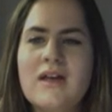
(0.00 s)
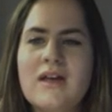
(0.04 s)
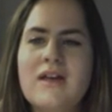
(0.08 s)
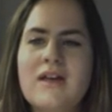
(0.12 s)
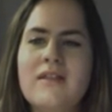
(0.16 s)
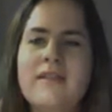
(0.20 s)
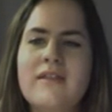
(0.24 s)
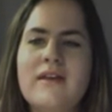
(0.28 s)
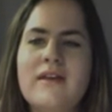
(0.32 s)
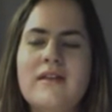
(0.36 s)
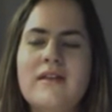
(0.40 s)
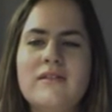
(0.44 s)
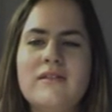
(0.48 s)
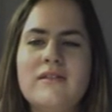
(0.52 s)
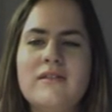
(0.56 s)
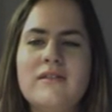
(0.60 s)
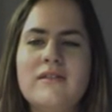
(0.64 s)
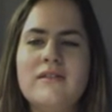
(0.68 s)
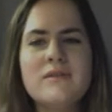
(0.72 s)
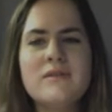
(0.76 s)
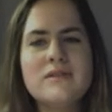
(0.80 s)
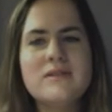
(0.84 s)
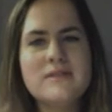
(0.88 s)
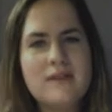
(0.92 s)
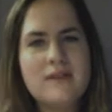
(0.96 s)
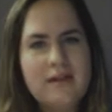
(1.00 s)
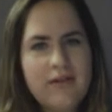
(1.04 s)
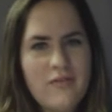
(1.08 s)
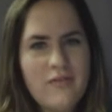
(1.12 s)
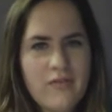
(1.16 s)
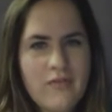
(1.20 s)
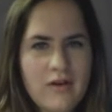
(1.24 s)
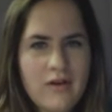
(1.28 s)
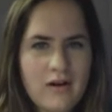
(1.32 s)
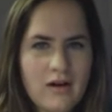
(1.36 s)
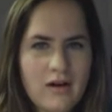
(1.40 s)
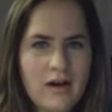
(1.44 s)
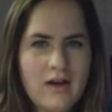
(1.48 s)
That third one's kind of
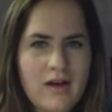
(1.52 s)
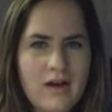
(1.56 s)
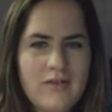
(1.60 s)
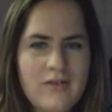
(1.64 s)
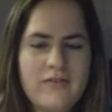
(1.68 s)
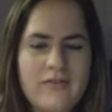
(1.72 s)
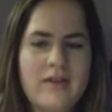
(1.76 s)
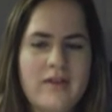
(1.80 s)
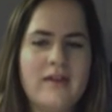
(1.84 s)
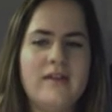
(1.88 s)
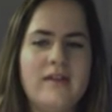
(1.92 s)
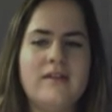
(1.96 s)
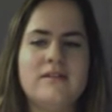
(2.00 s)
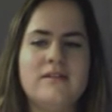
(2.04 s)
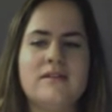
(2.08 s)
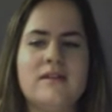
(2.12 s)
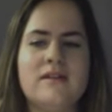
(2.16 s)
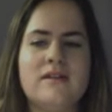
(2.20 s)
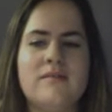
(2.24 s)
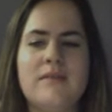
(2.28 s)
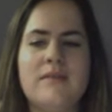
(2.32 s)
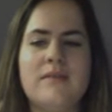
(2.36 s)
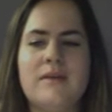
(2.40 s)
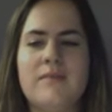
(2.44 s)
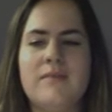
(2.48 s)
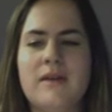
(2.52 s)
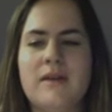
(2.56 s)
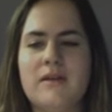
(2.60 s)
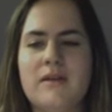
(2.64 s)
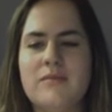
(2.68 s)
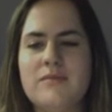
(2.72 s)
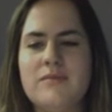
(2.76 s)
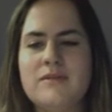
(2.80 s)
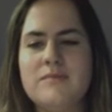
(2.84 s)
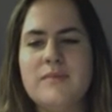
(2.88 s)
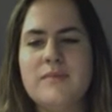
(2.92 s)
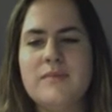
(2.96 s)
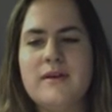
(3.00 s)
far off, and it's going to make my
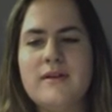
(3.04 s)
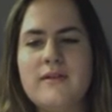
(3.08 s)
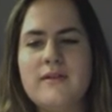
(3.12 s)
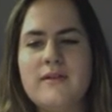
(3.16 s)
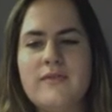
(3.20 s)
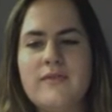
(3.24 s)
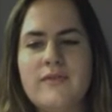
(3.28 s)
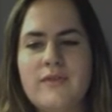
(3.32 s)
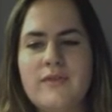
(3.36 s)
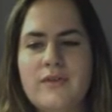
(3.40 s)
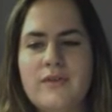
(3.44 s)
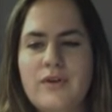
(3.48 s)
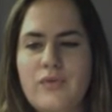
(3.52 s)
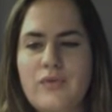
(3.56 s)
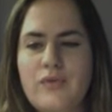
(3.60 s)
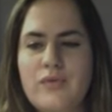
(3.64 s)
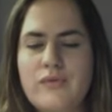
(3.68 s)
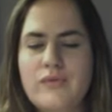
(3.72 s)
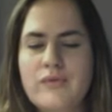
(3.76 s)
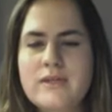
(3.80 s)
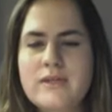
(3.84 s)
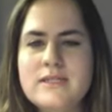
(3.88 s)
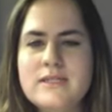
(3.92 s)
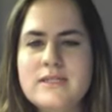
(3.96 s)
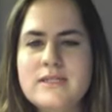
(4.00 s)
numbers bigger for no reason.